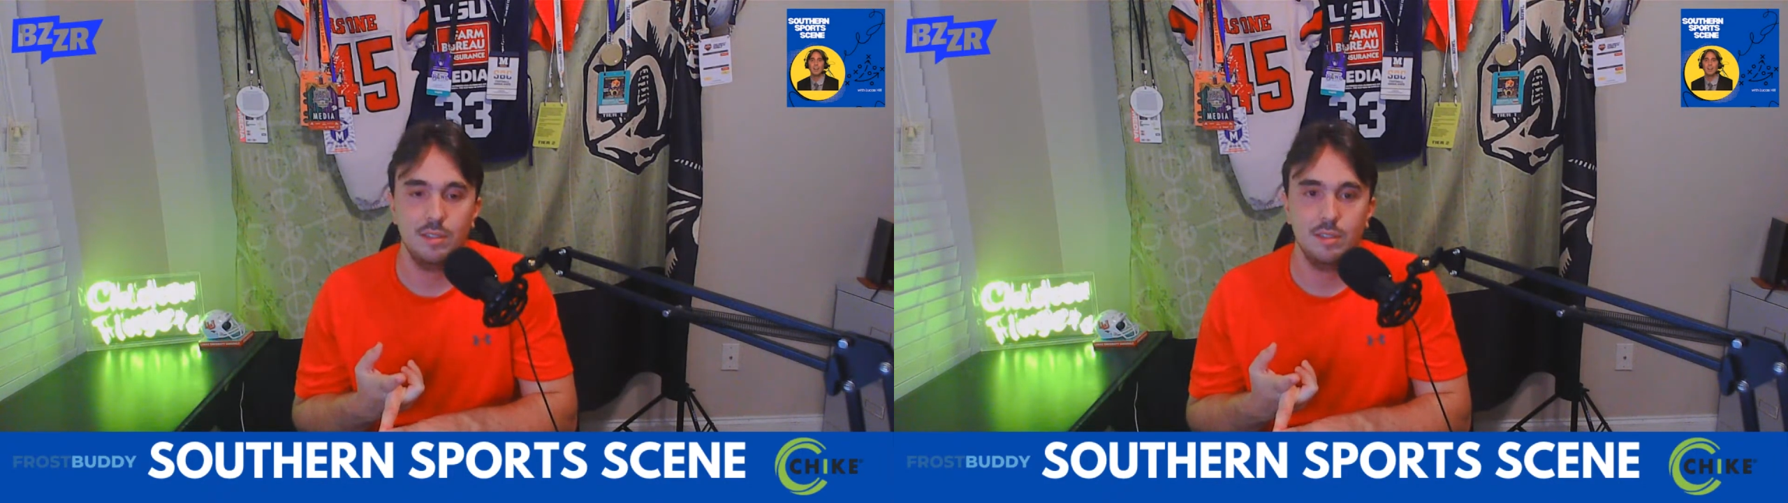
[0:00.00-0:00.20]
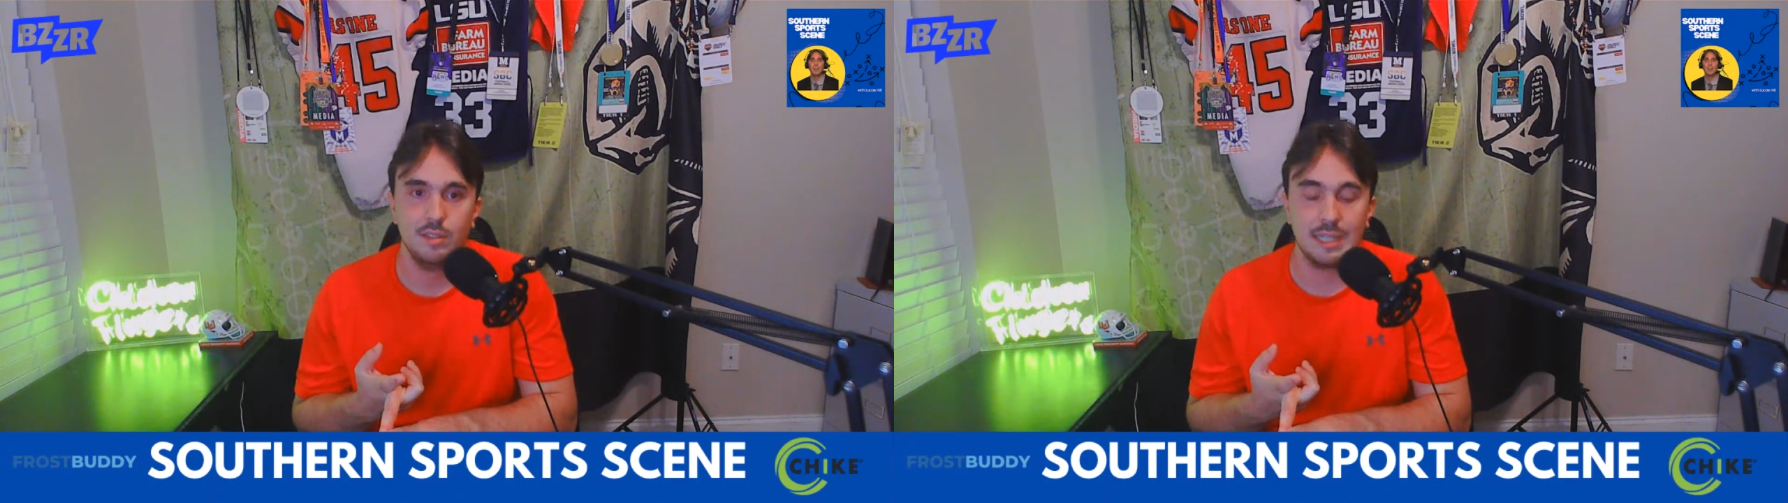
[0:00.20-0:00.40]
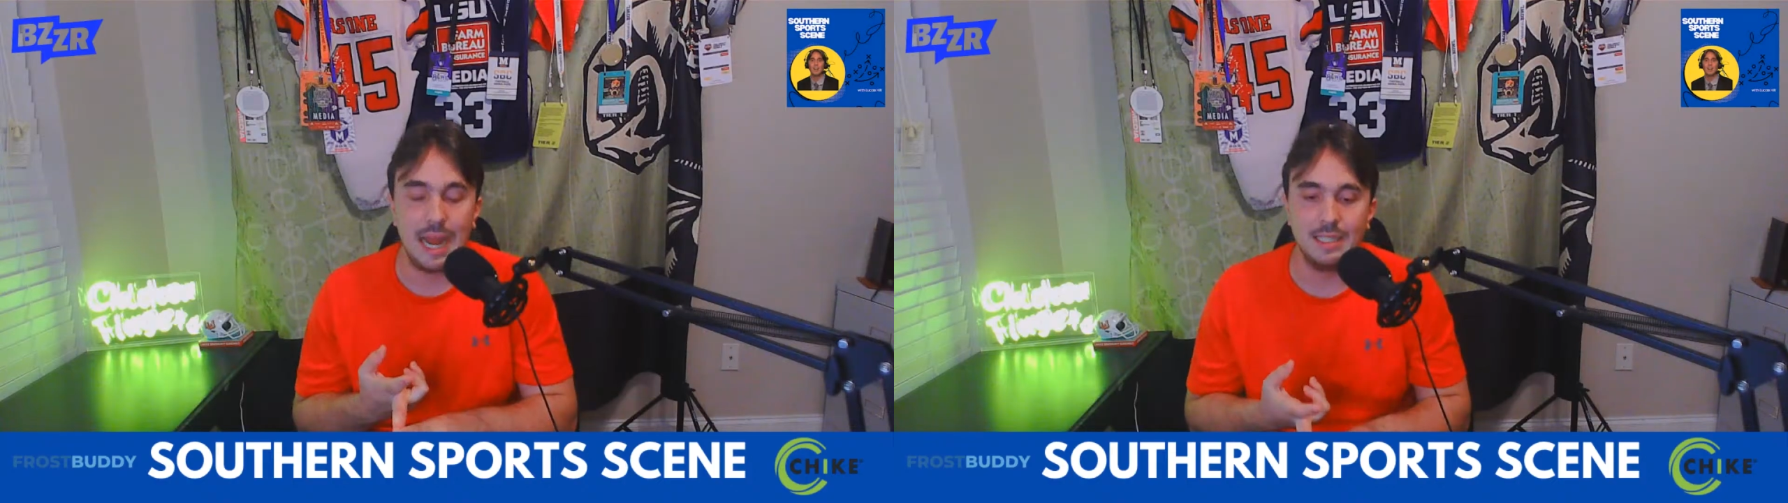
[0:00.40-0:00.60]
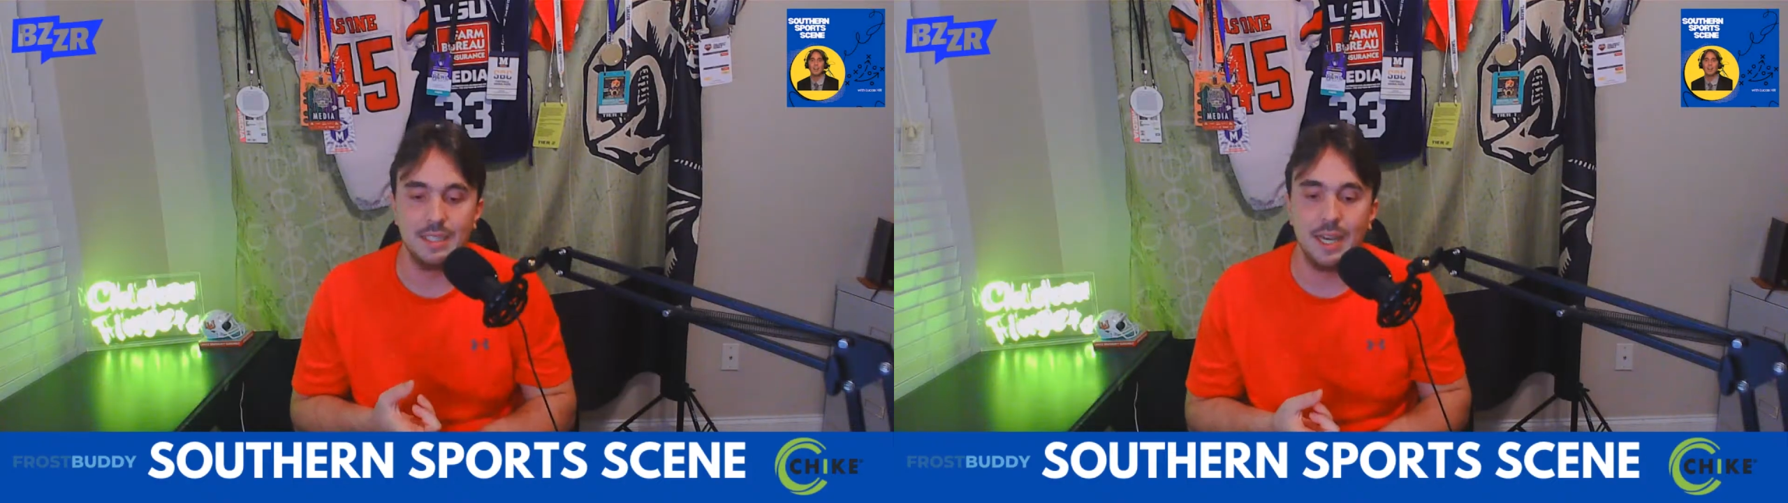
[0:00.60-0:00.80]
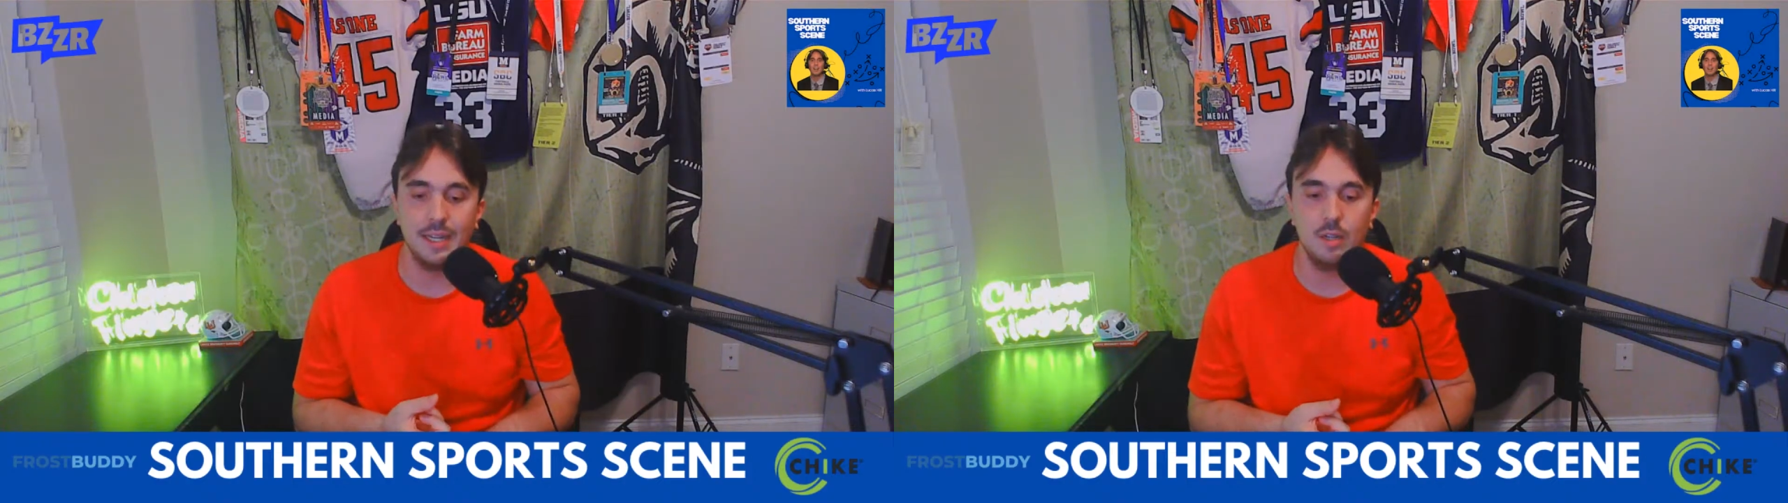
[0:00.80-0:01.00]
guys
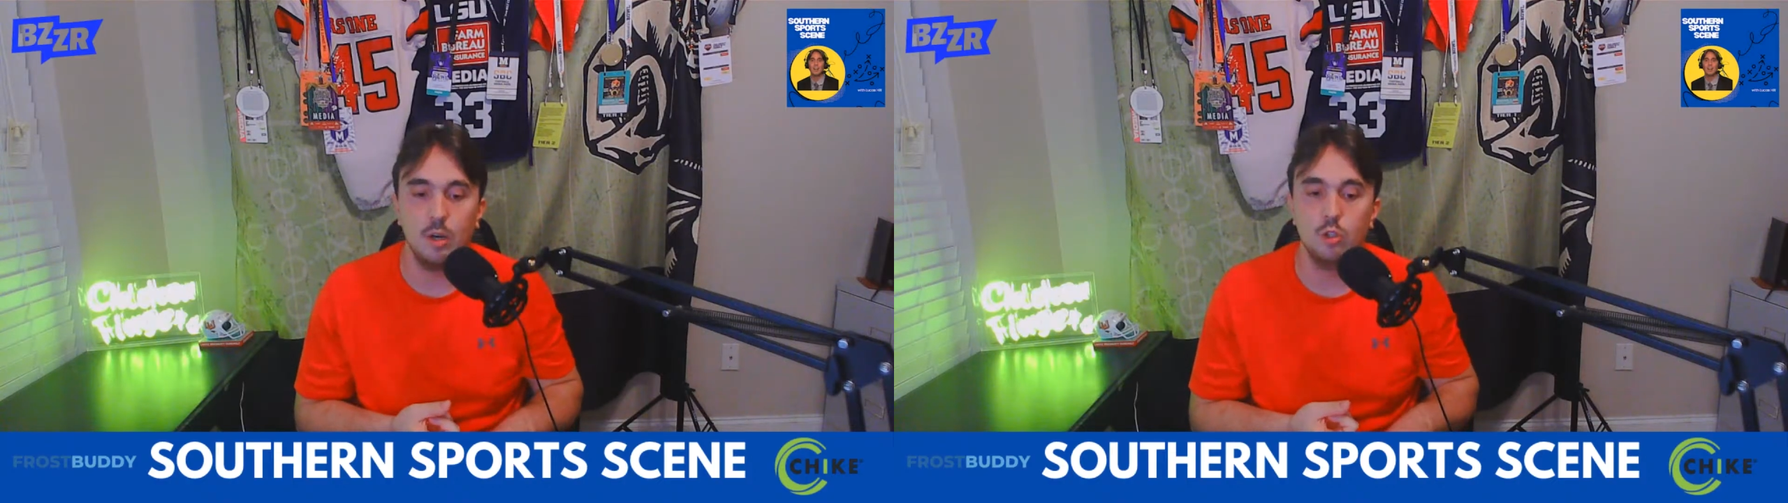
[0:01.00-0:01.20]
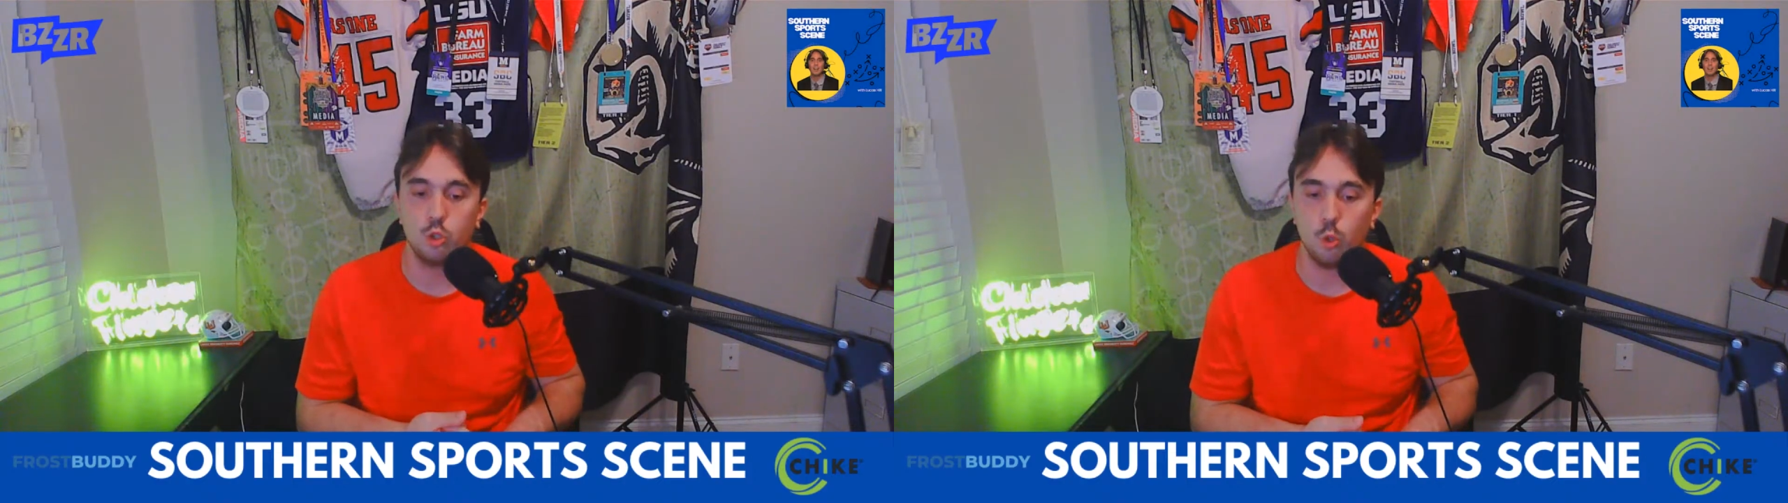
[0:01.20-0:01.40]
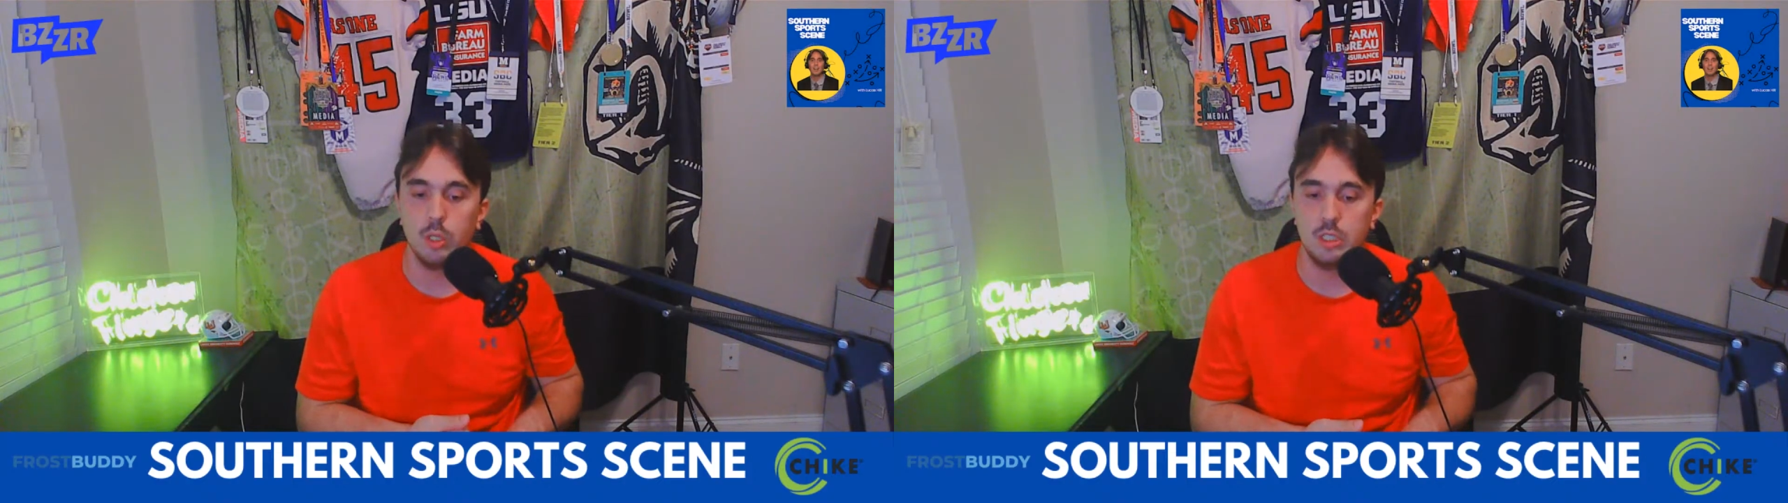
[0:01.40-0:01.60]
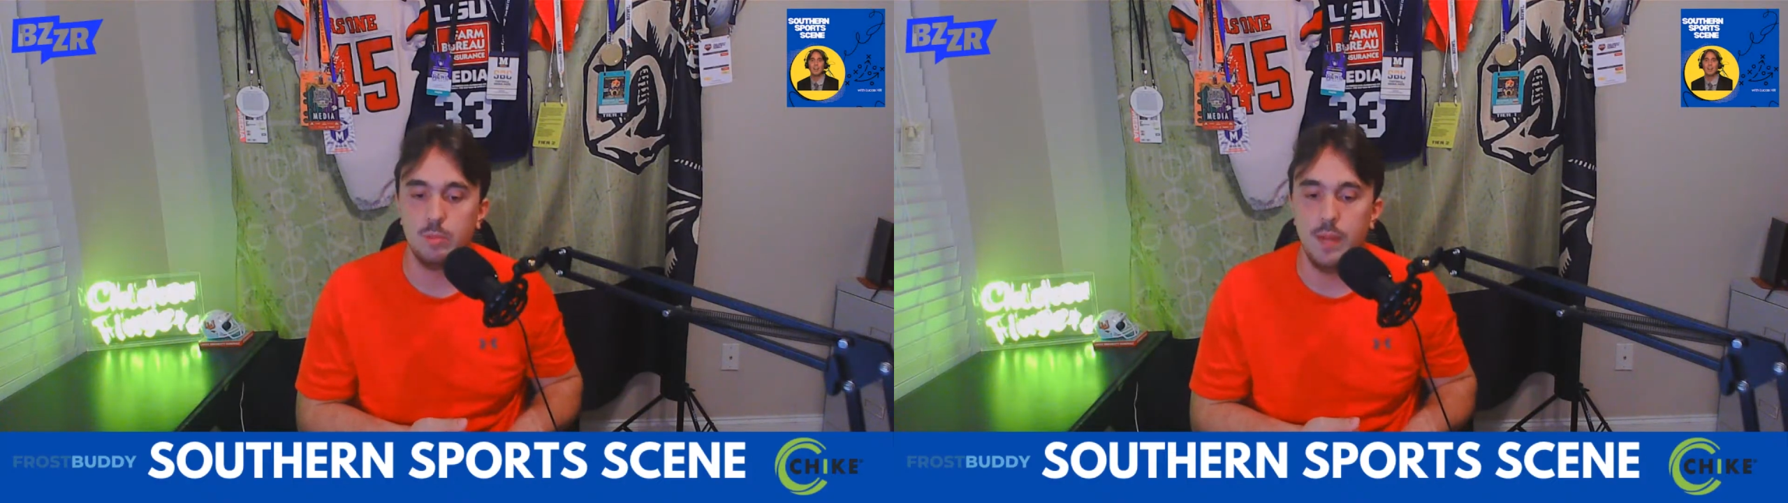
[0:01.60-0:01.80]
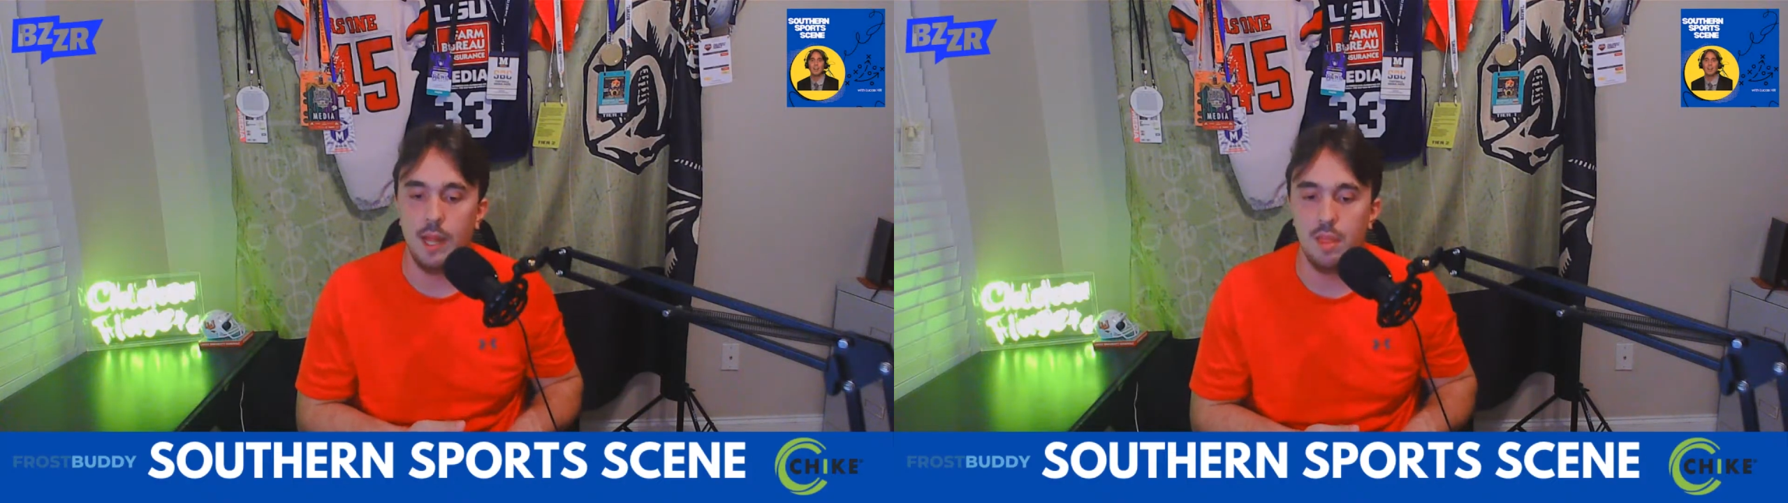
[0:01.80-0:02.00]
like Troy
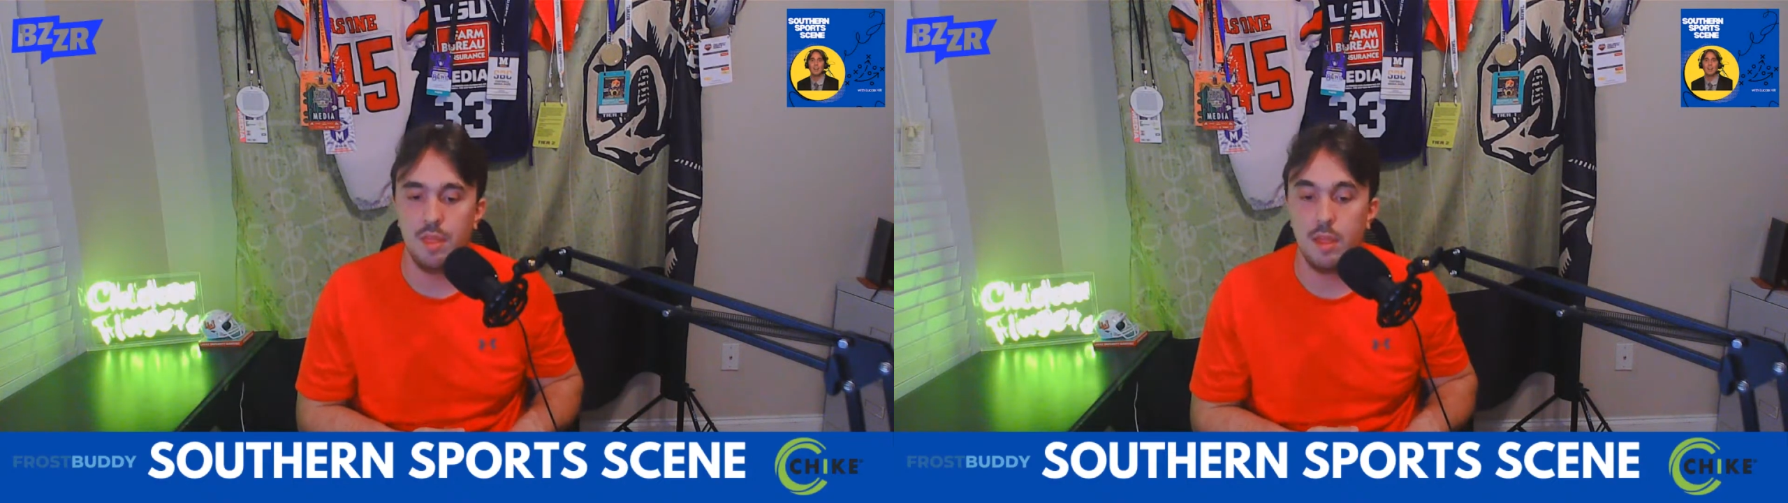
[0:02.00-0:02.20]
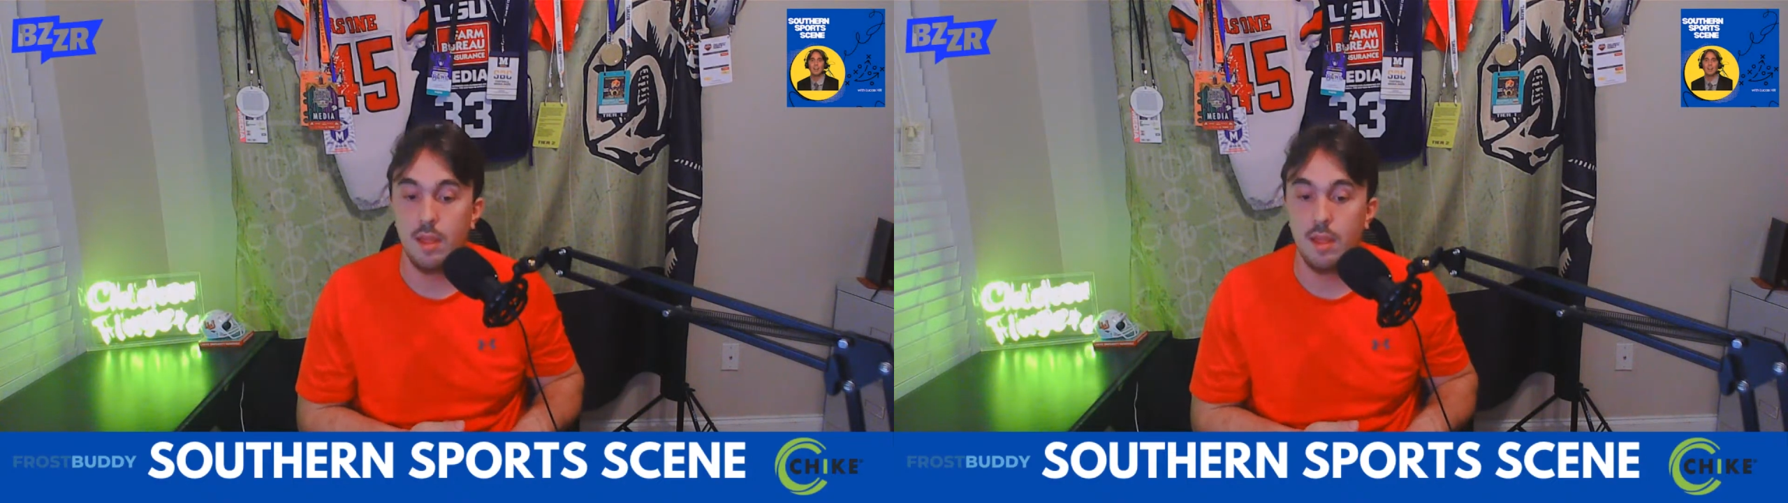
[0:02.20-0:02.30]
Smith